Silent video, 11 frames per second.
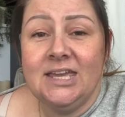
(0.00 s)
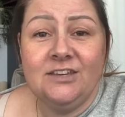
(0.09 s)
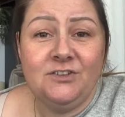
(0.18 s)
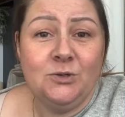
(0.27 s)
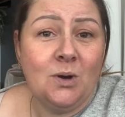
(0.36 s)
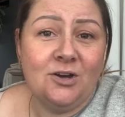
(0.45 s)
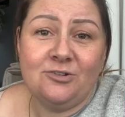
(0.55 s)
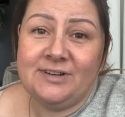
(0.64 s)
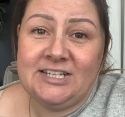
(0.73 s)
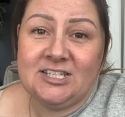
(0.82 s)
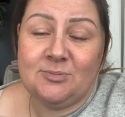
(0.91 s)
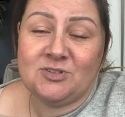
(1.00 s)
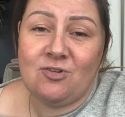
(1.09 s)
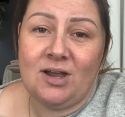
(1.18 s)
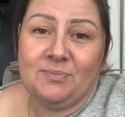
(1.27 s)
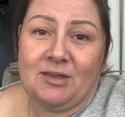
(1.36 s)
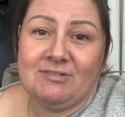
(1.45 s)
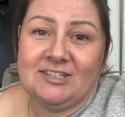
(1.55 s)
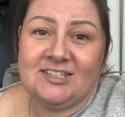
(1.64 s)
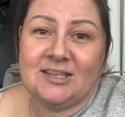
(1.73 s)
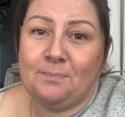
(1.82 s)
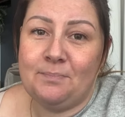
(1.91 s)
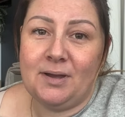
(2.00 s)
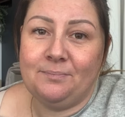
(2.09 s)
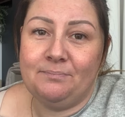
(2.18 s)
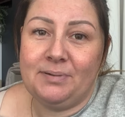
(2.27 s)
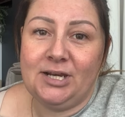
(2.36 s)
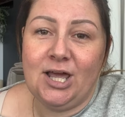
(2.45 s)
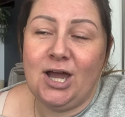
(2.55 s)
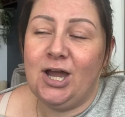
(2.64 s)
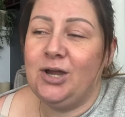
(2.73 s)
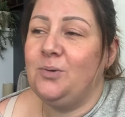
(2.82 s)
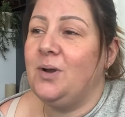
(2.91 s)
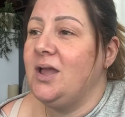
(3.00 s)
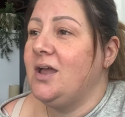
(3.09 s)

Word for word: If you aren't already subscribed, there is a sub button below.